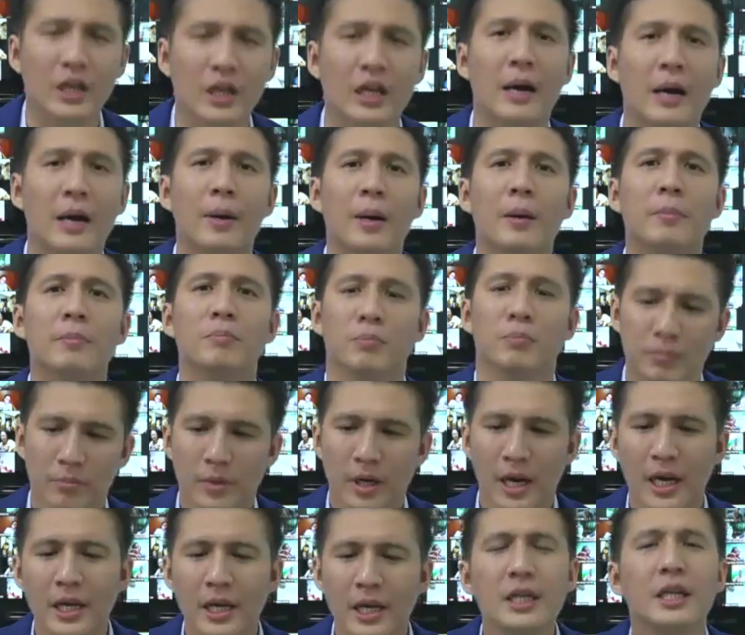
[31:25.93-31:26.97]
come on.
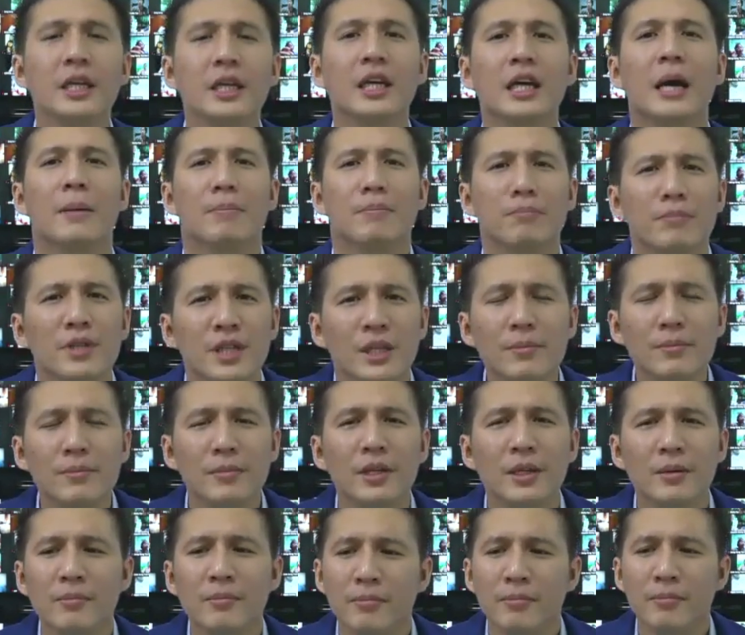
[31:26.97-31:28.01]
Eddie kick a
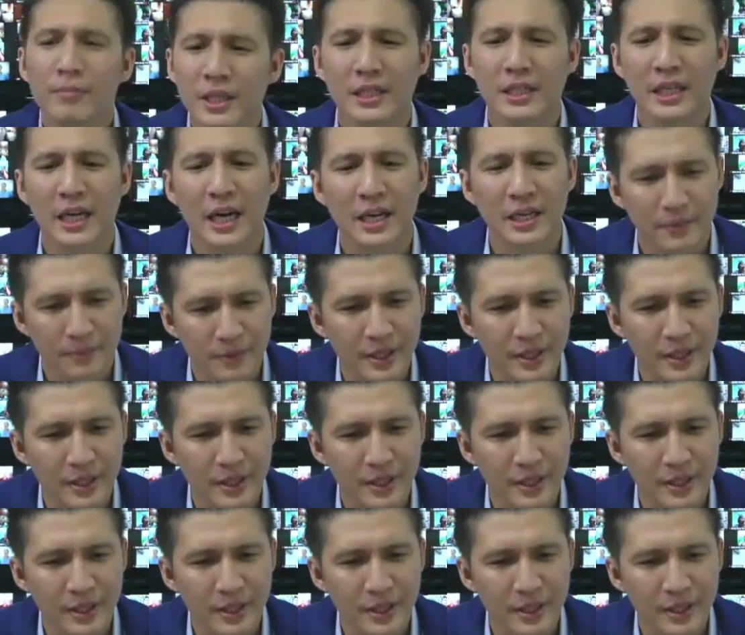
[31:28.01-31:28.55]
minion me a tarn.